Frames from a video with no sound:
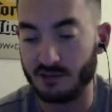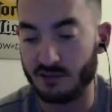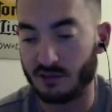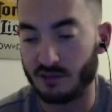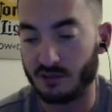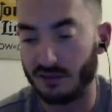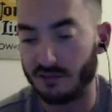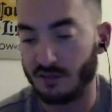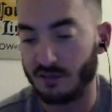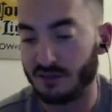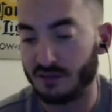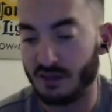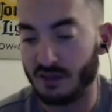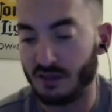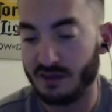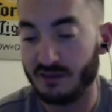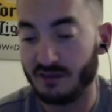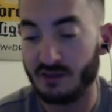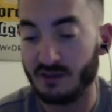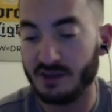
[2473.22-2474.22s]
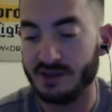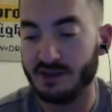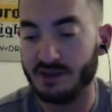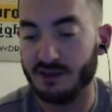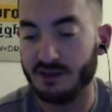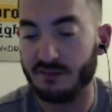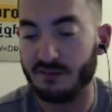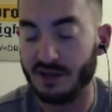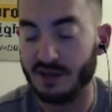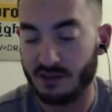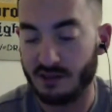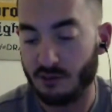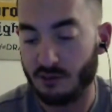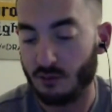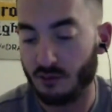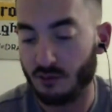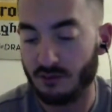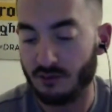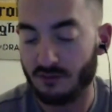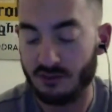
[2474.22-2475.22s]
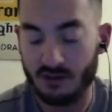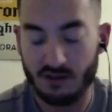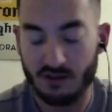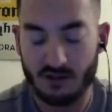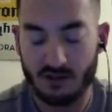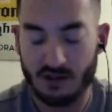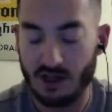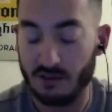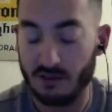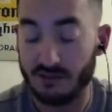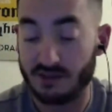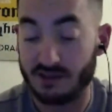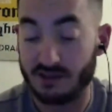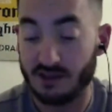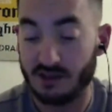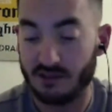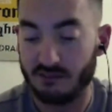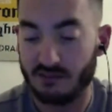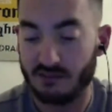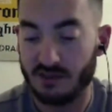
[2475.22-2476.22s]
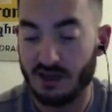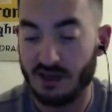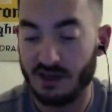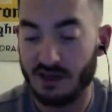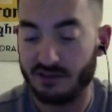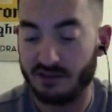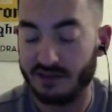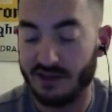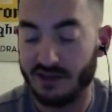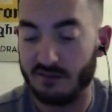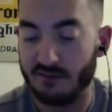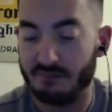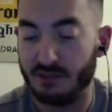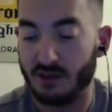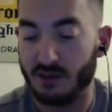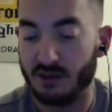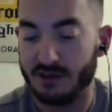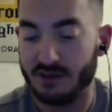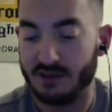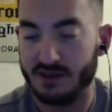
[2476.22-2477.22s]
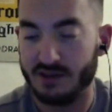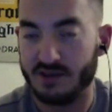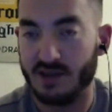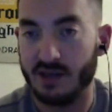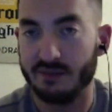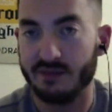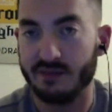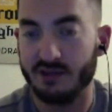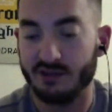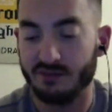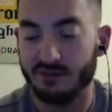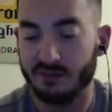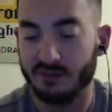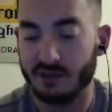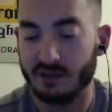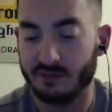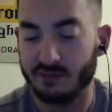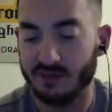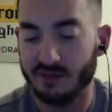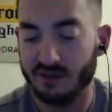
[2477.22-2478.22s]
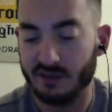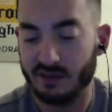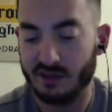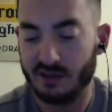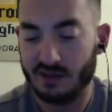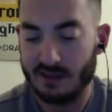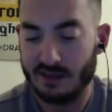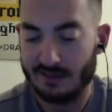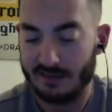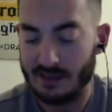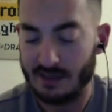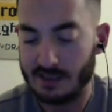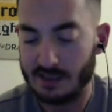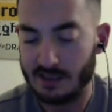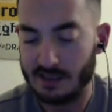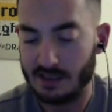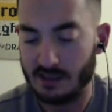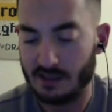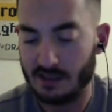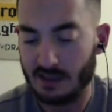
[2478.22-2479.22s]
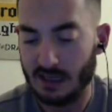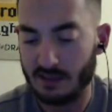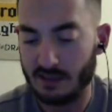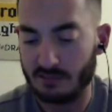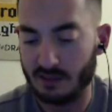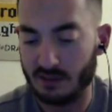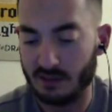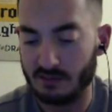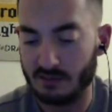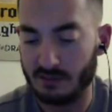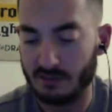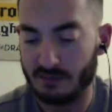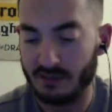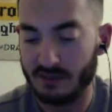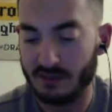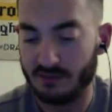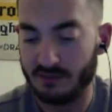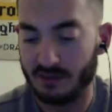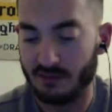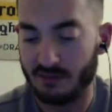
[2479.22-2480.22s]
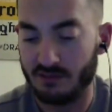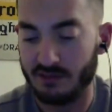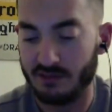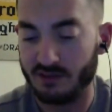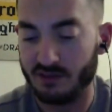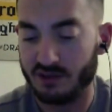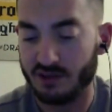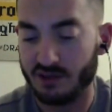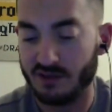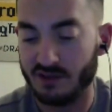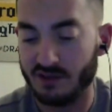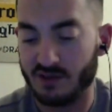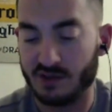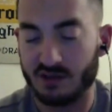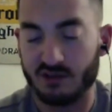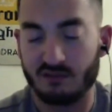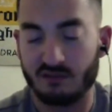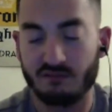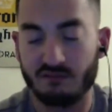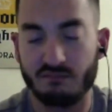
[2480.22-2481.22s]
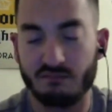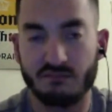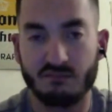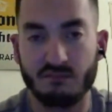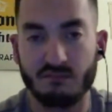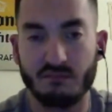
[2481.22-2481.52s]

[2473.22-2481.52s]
I'm not going to do a coin flip on that, even though I did find a quarter. I'm just going to actually have balls this time and choose someone. I'm going with Beneil Dariush in this.